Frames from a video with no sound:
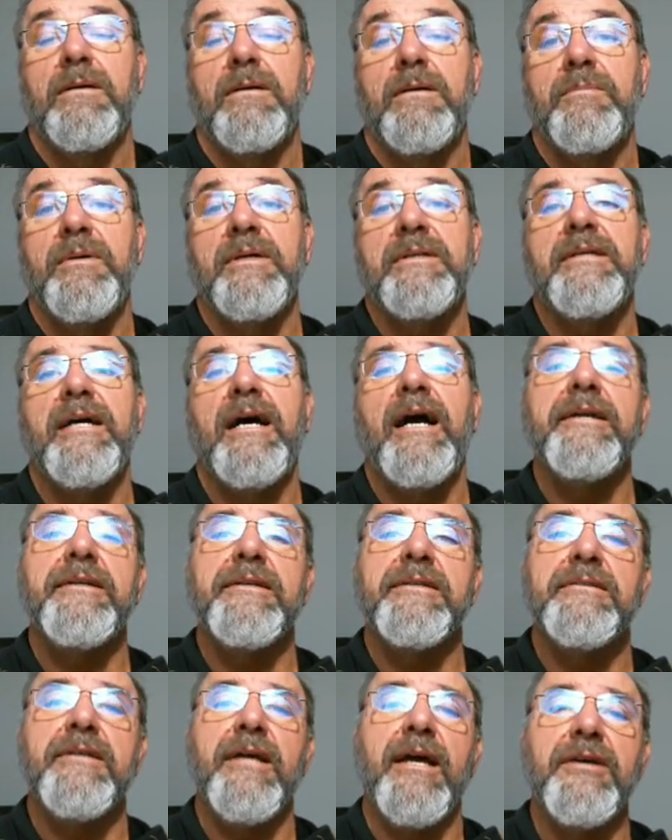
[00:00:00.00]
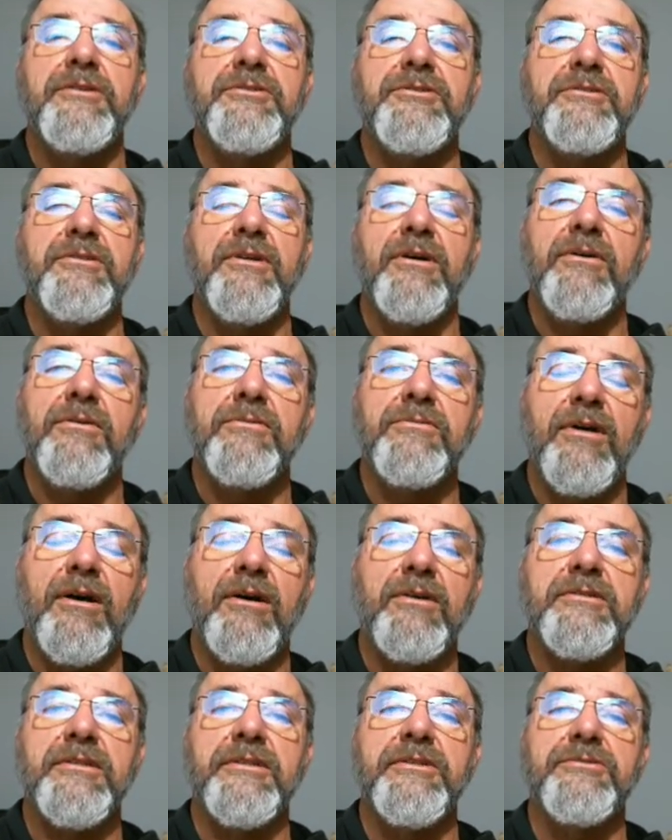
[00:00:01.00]
But Titus, as you know,
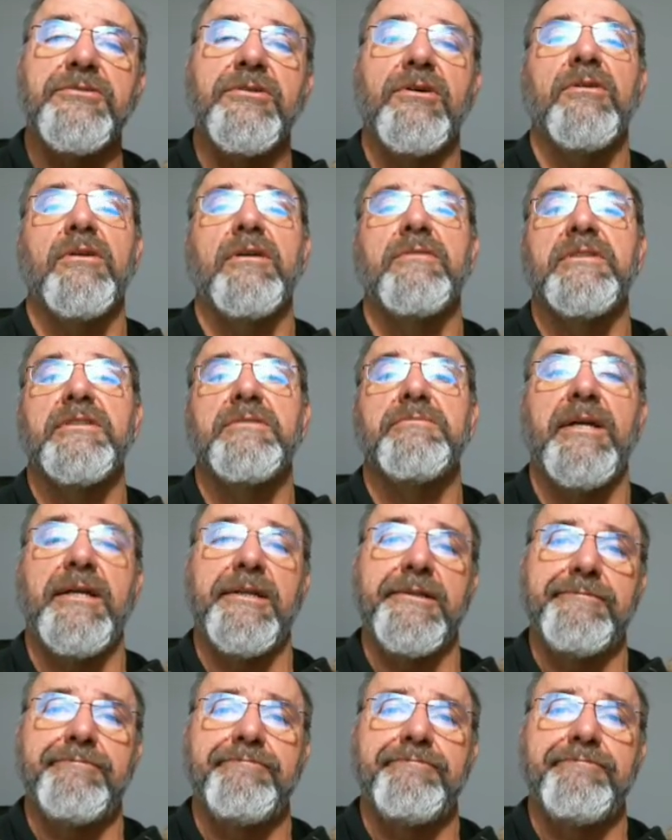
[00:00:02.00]
lost control of his men